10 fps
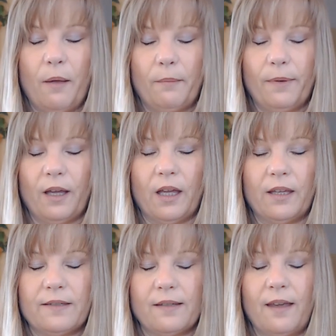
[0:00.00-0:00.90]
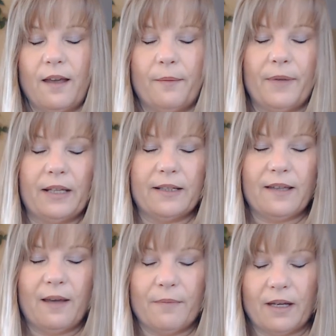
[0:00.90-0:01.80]
But I like
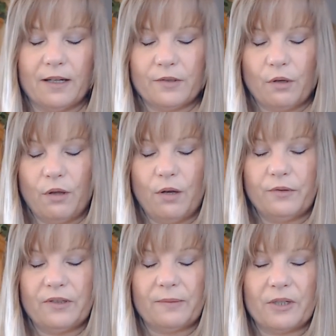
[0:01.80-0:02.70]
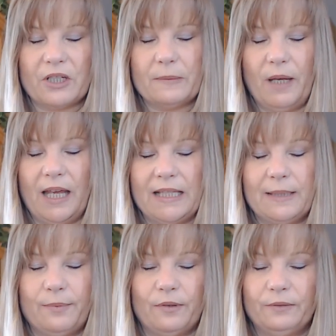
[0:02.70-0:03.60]
to have my eyes closed as much as
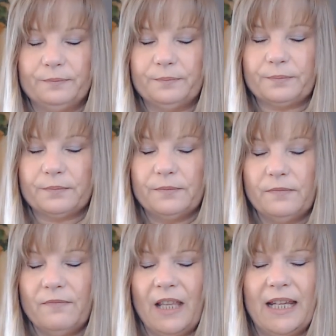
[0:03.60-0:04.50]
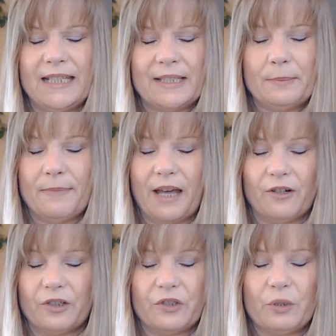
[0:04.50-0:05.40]
possible. And it doesn't
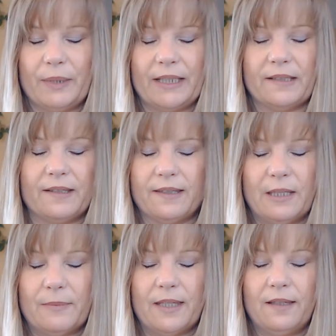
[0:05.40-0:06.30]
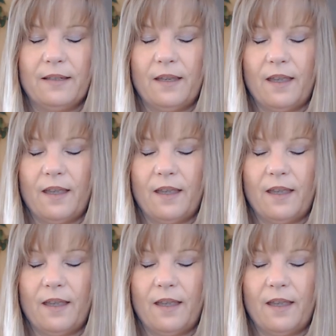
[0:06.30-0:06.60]
matter because nobody can see me.